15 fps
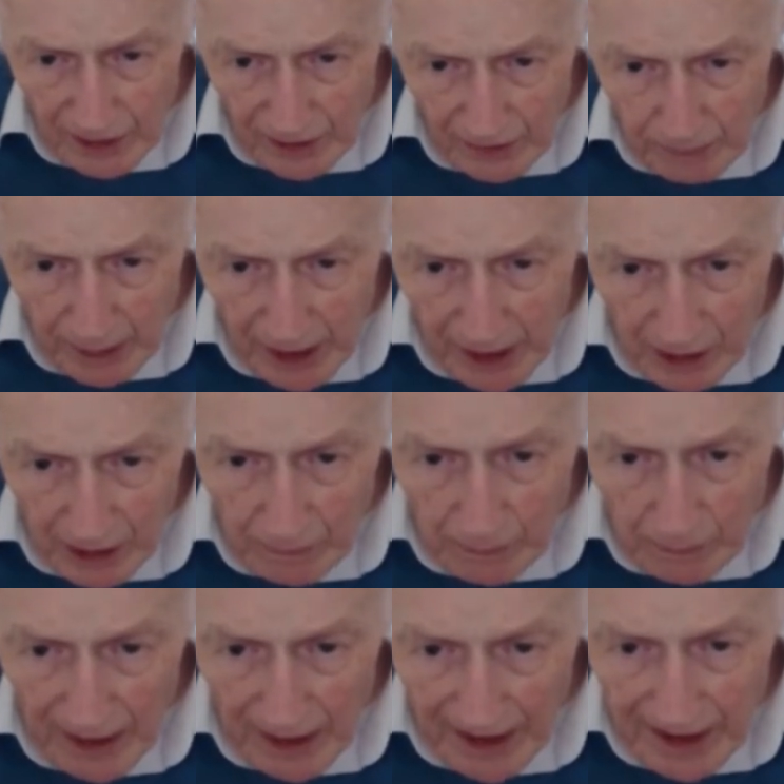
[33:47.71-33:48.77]

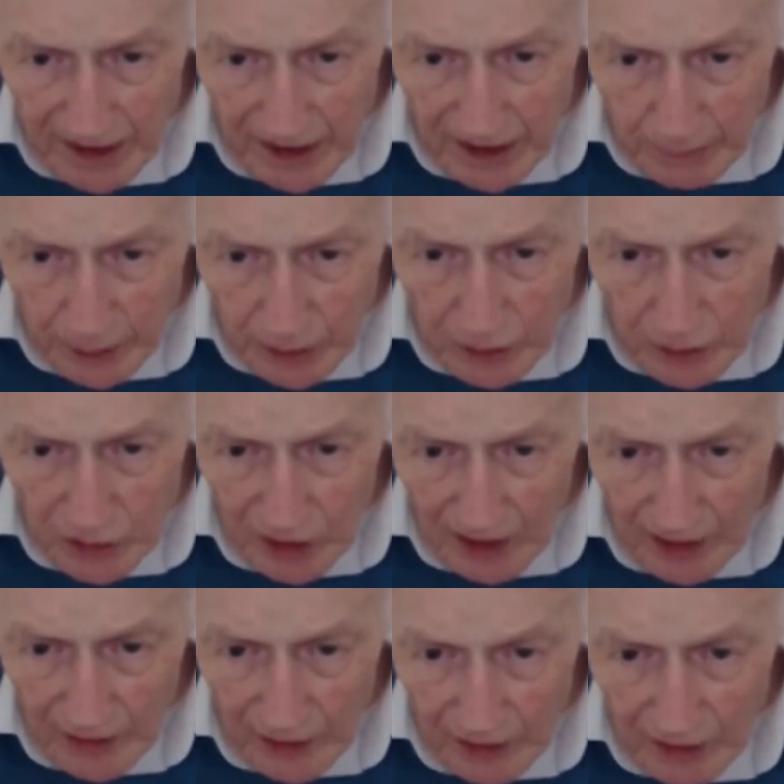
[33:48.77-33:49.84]
become academics,
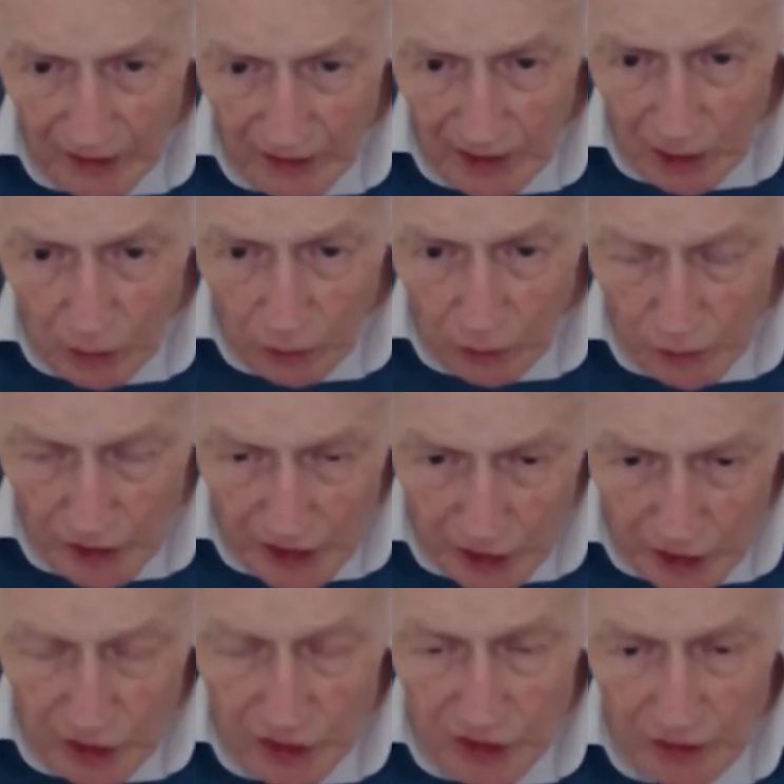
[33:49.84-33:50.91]
or
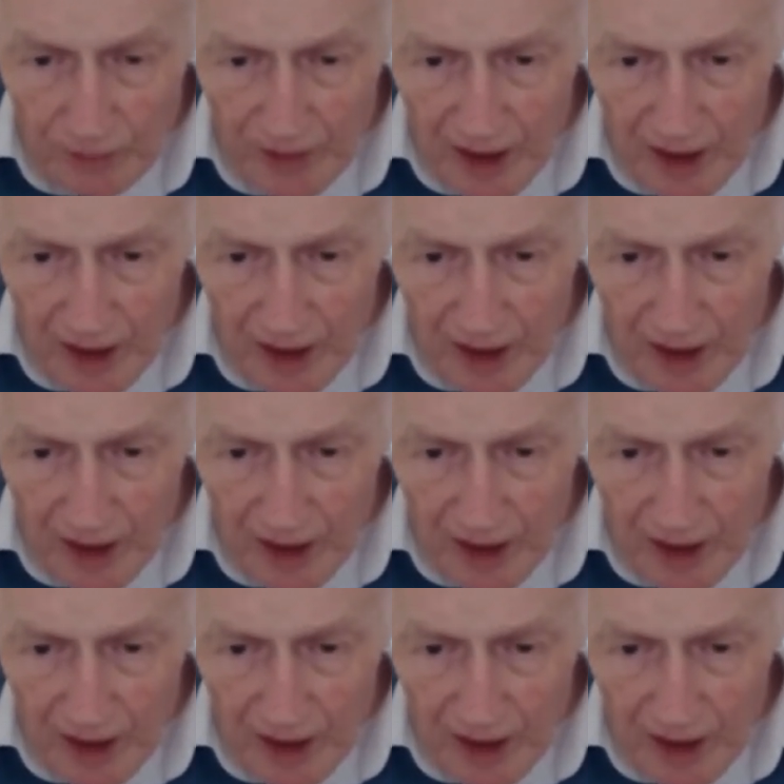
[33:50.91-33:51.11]
teachers,